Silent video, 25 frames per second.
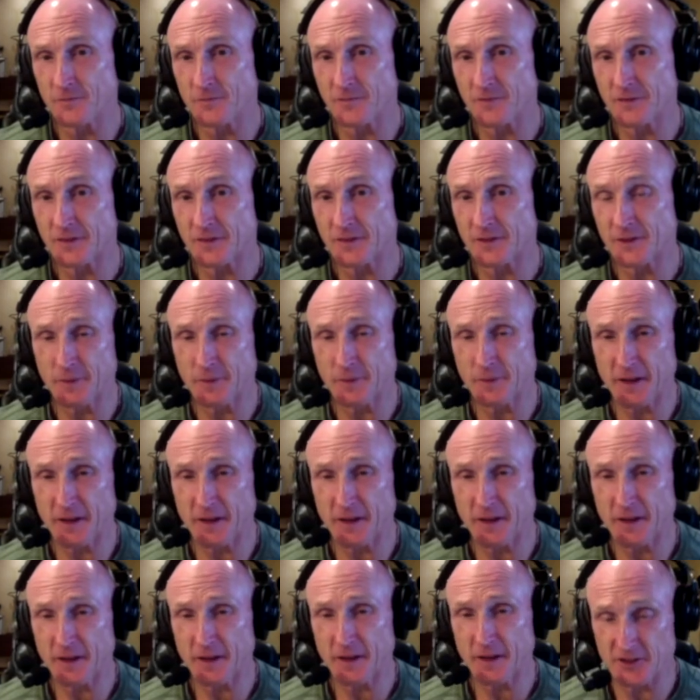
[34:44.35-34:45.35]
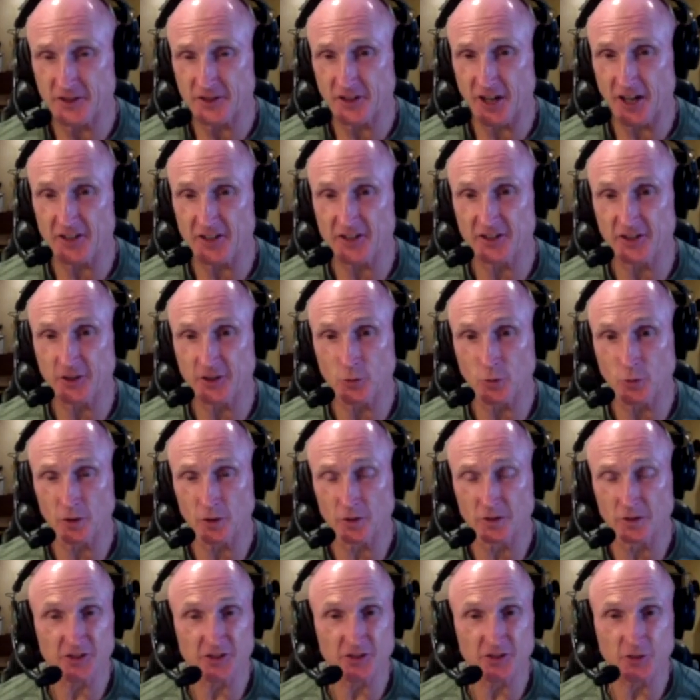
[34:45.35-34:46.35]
the best exercise in the world is